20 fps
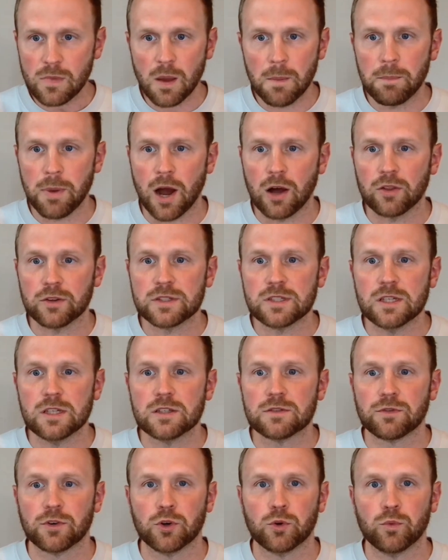policies
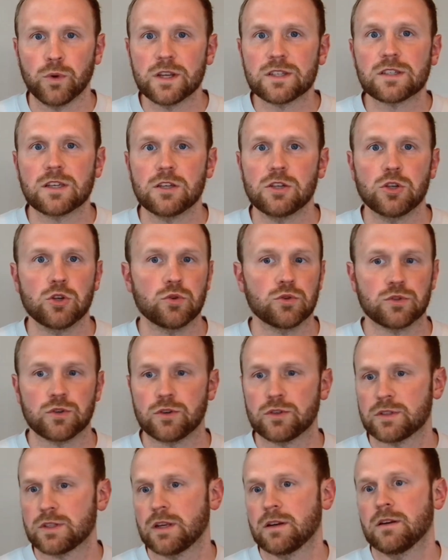for risky
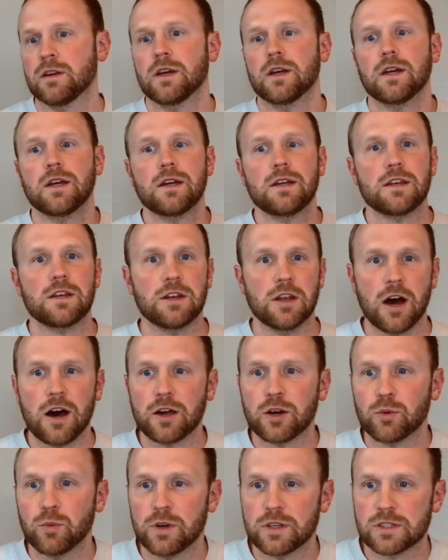users and
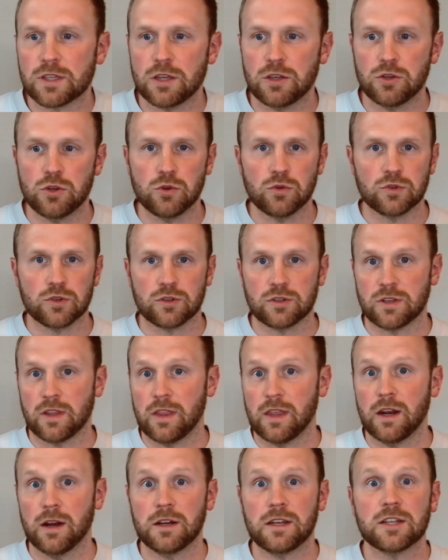non-risky users, and
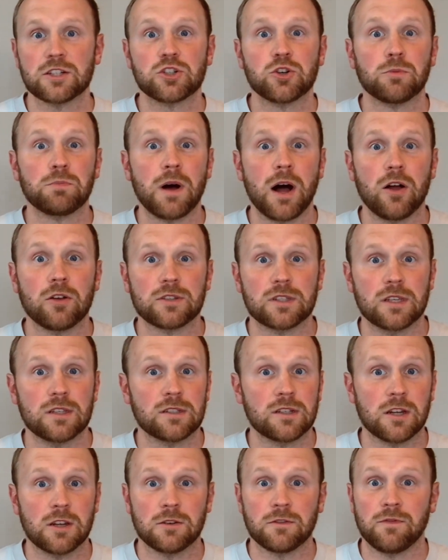then additional policies
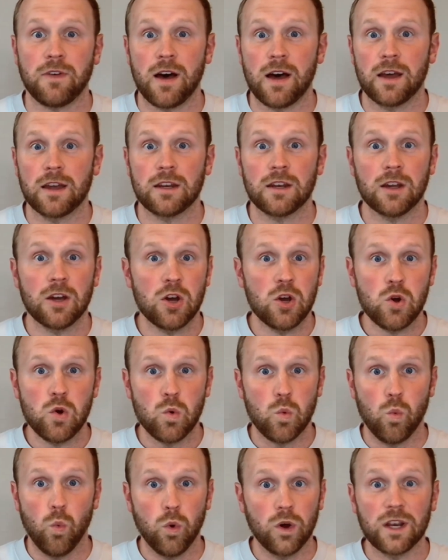to define
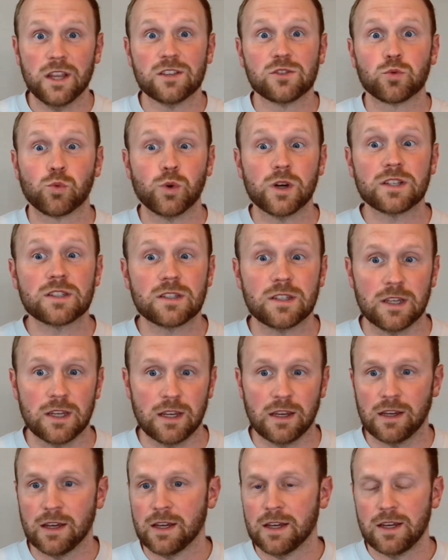what is
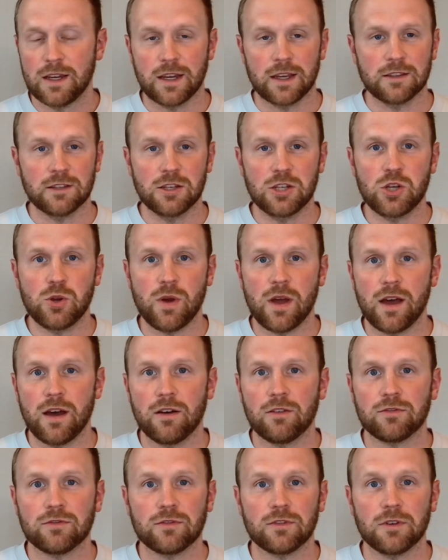risky. And then you
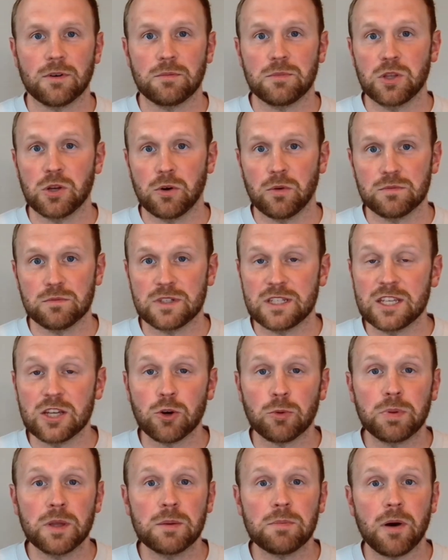have,
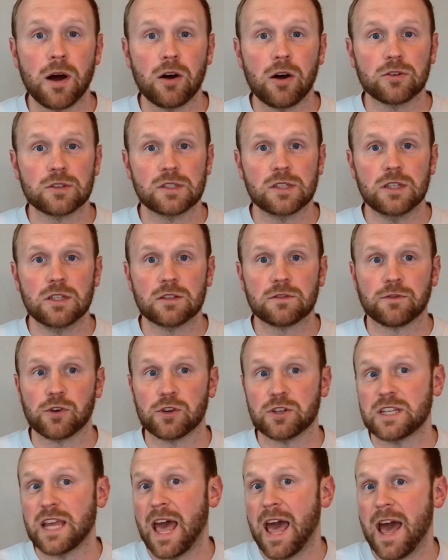DLP policies for
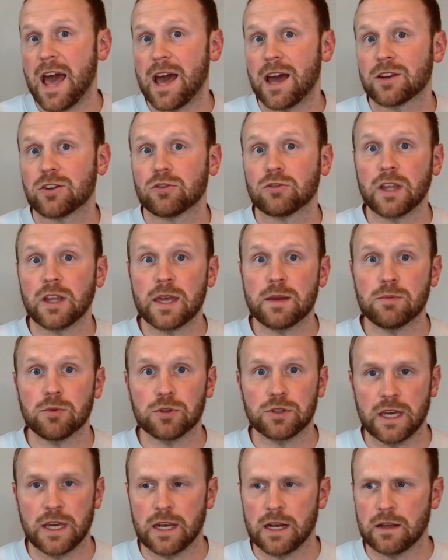tagged or labeled
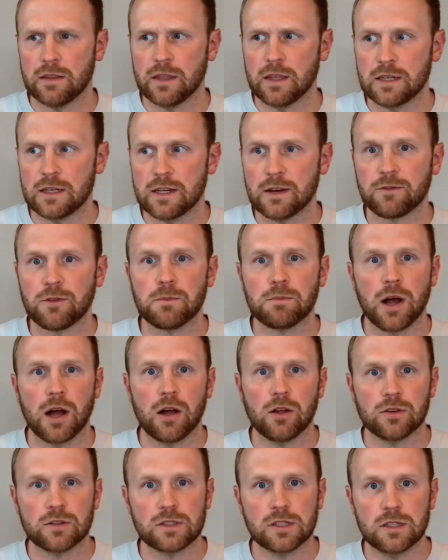data, and then different
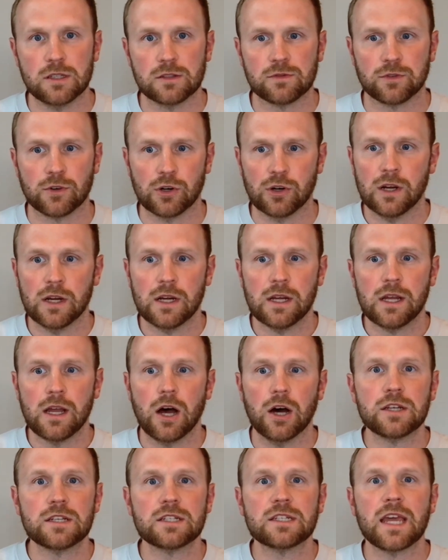policies for
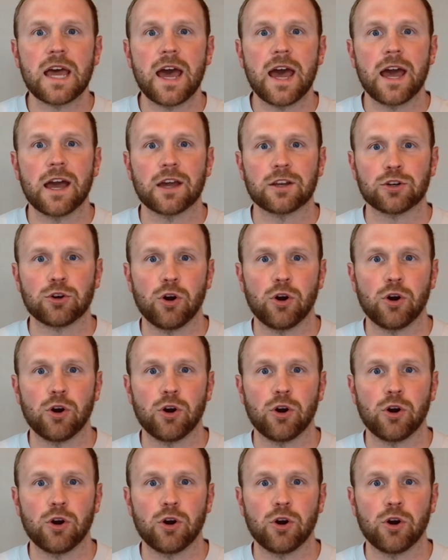untagged or